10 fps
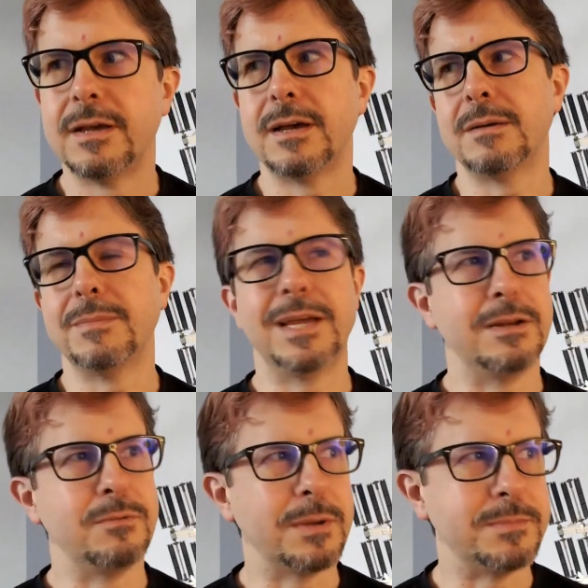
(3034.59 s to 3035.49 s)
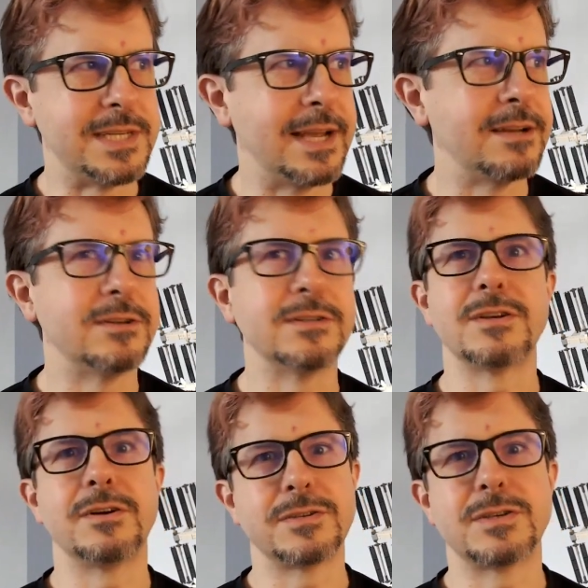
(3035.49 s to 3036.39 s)
and in web
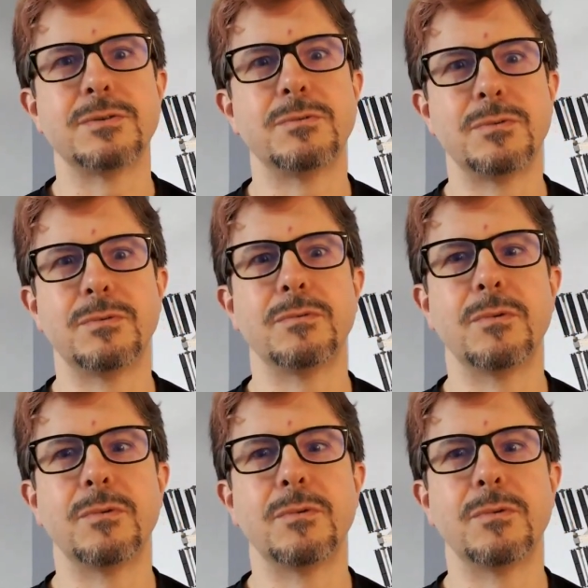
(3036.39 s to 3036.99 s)
standards also,